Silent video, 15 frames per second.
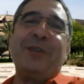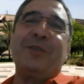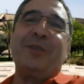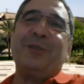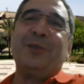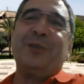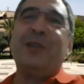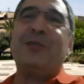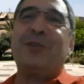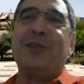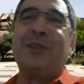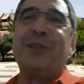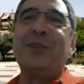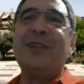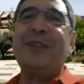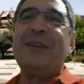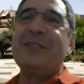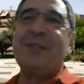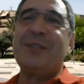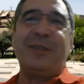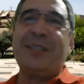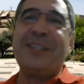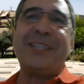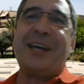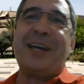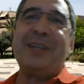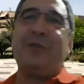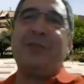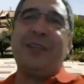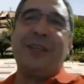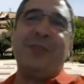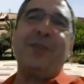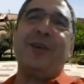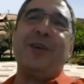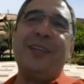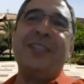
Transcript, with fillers: going to do it for you so this kind no,